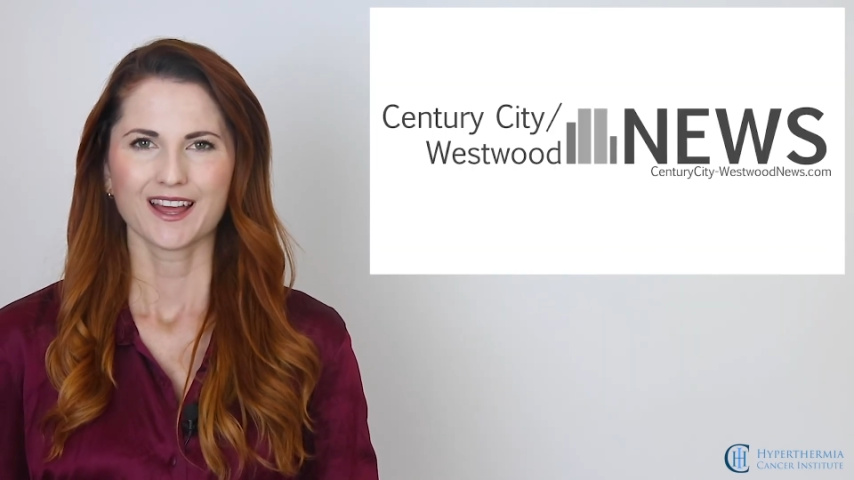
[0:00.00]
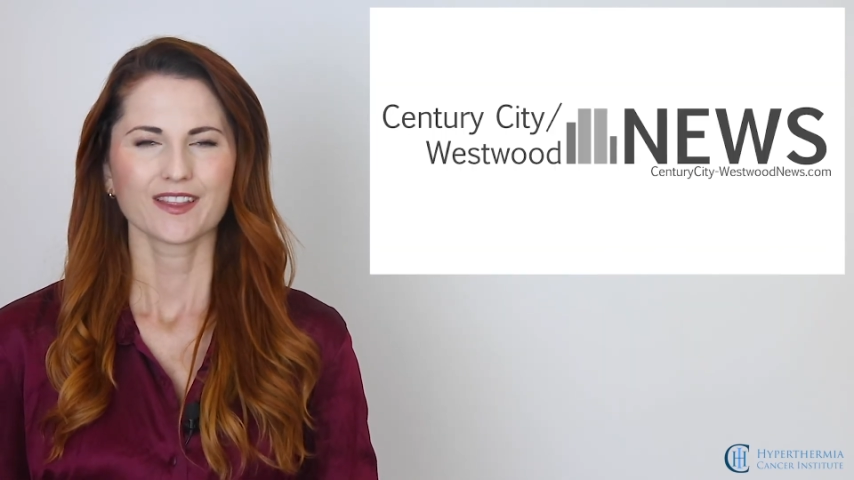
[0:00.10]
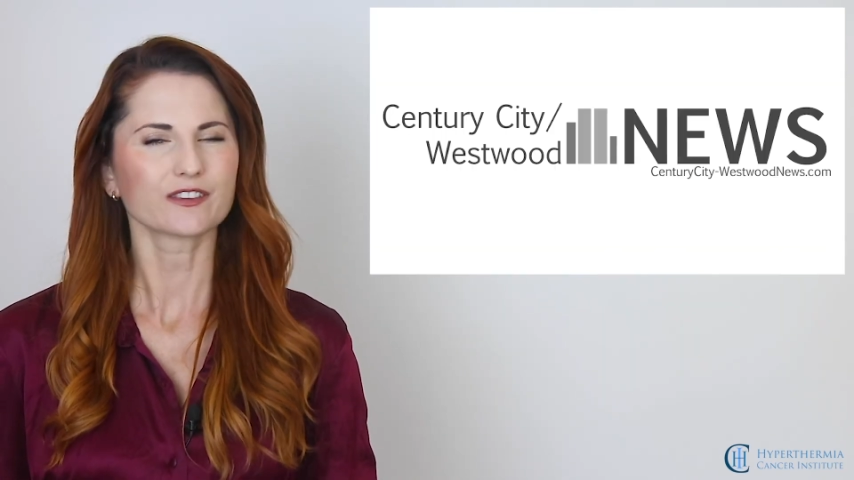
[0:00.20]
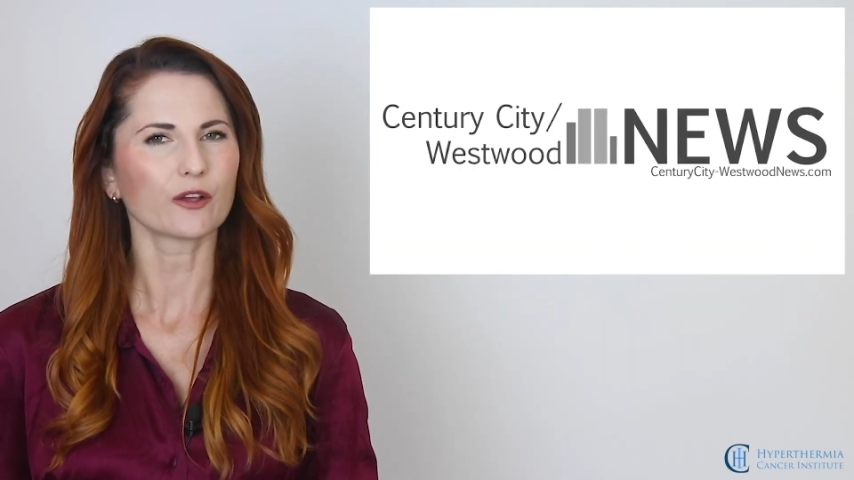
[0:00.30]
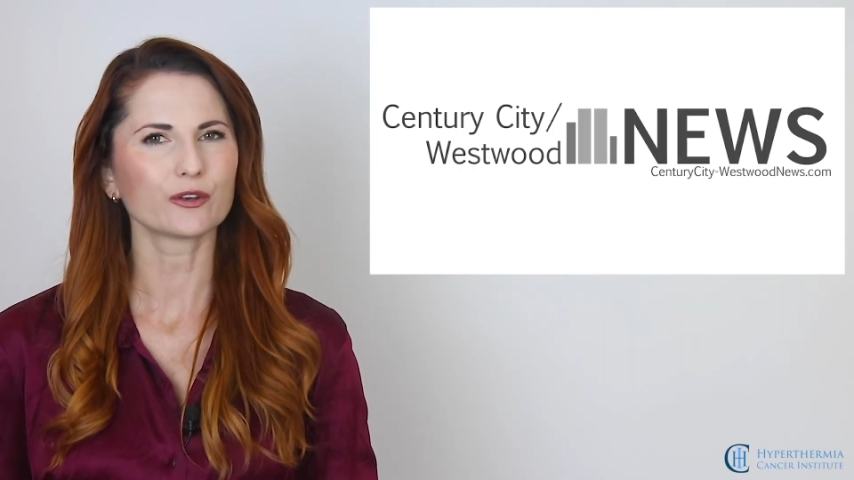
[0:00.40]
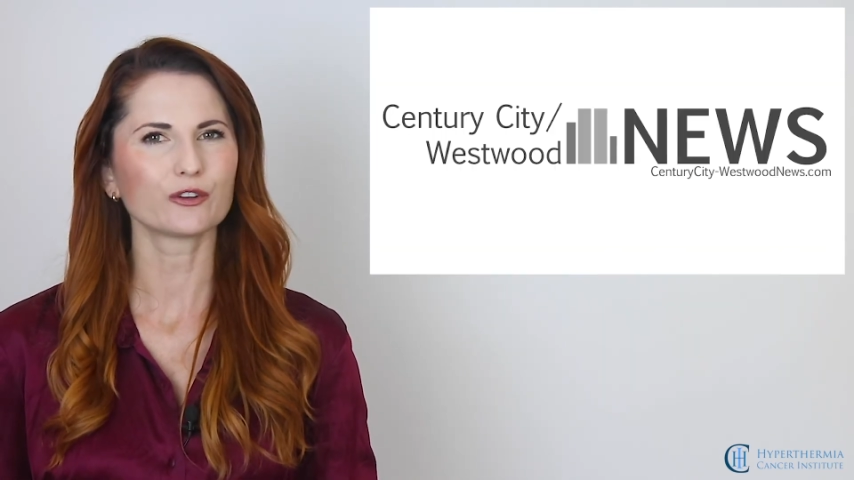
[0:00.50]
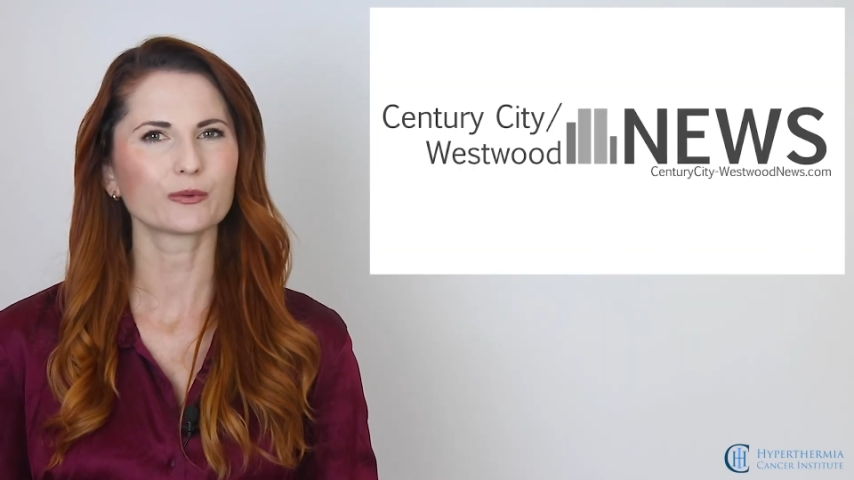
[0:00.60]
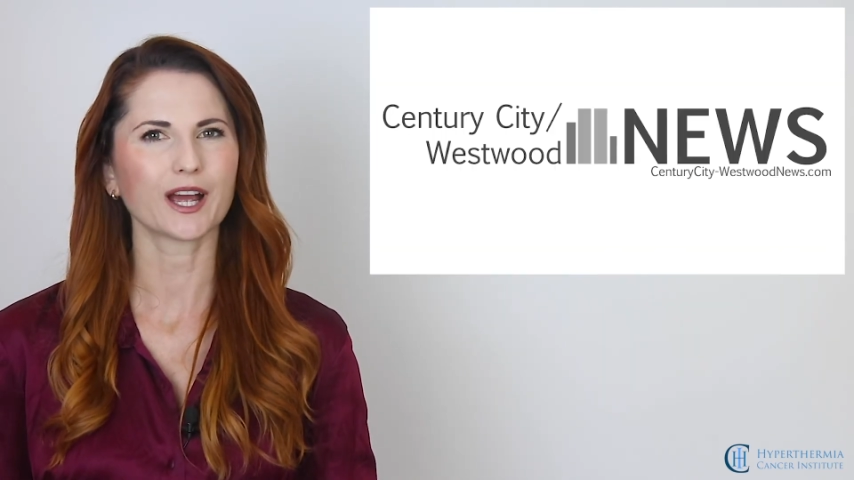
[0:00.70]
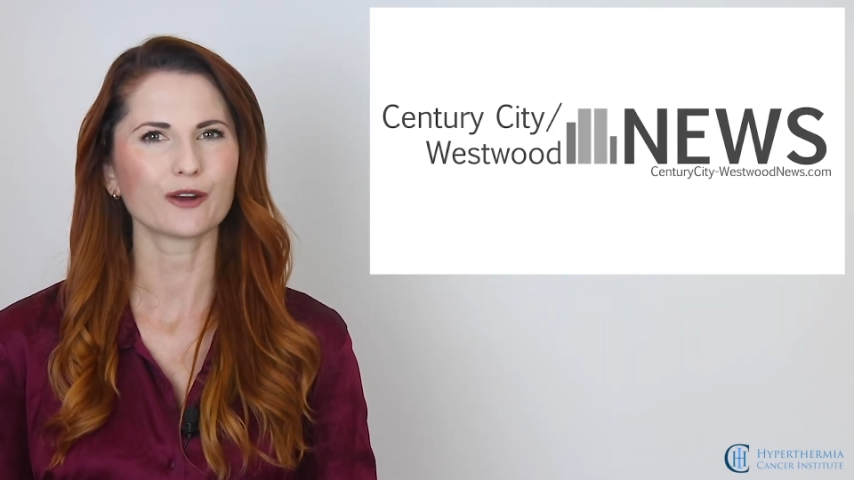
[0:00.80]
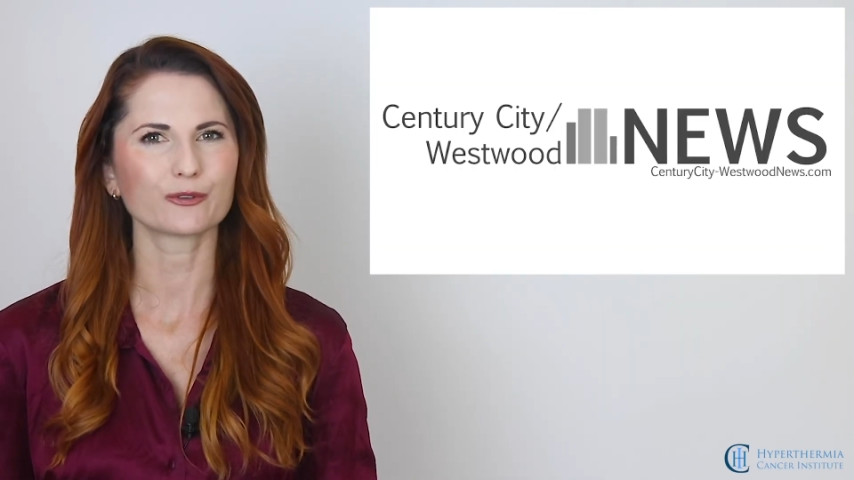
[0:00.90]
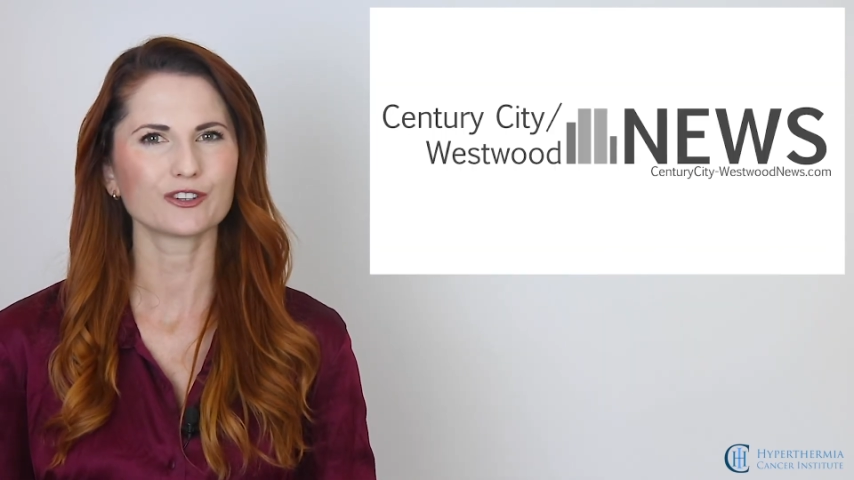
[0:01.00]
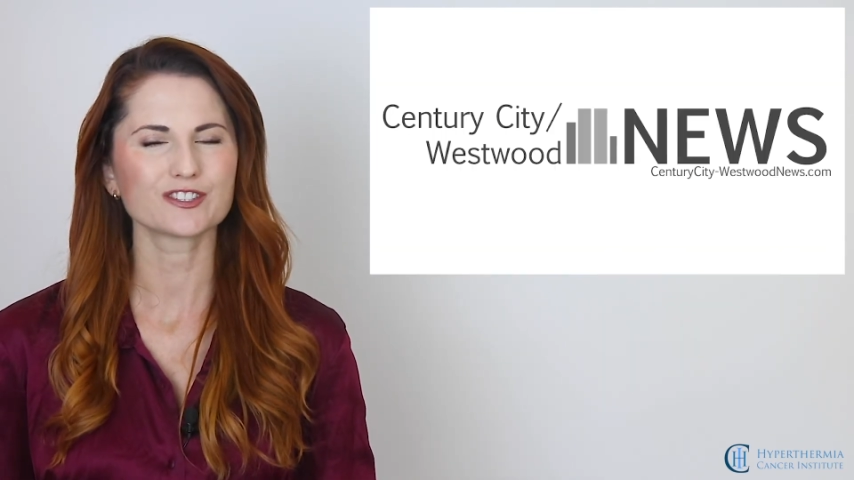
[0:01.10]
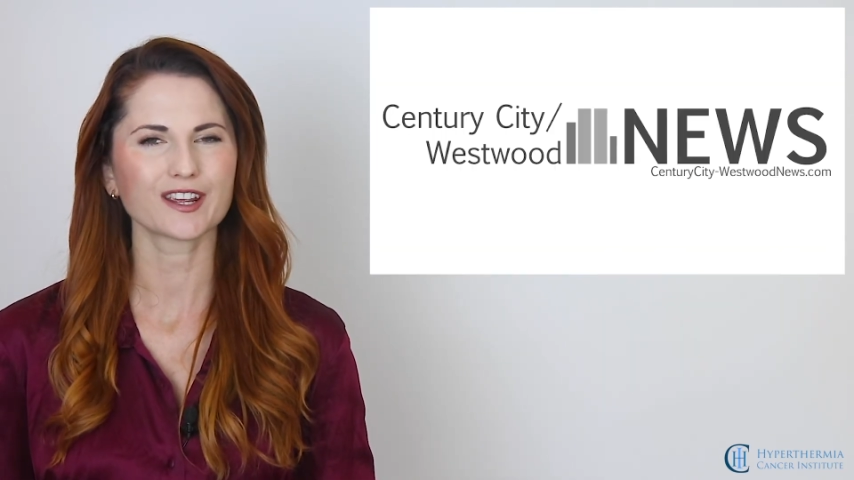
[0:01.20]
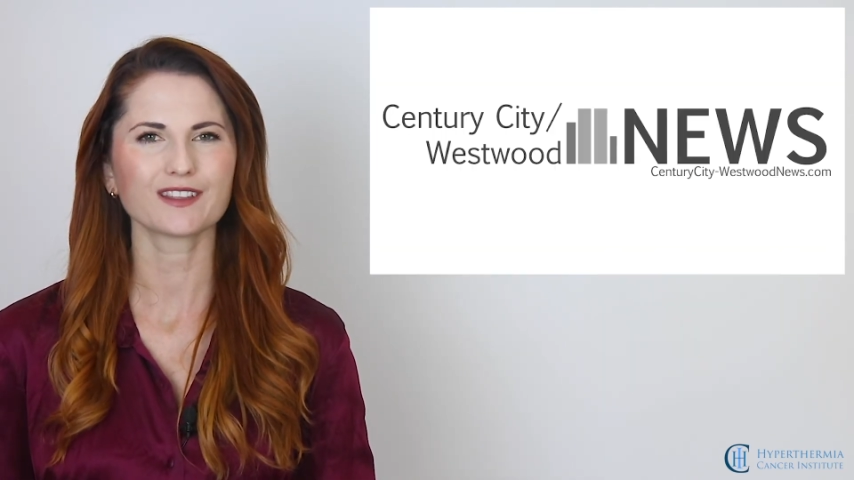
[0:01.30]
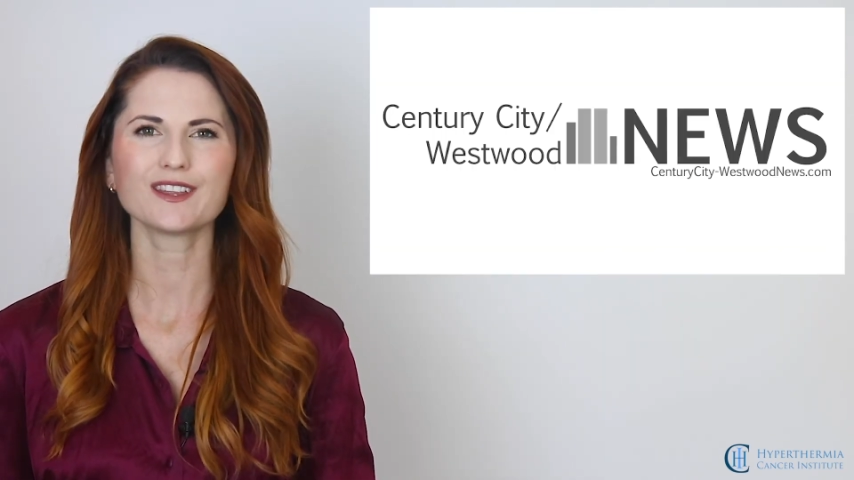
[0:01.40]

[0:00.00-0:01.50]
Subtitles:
That's all the news we have for you today.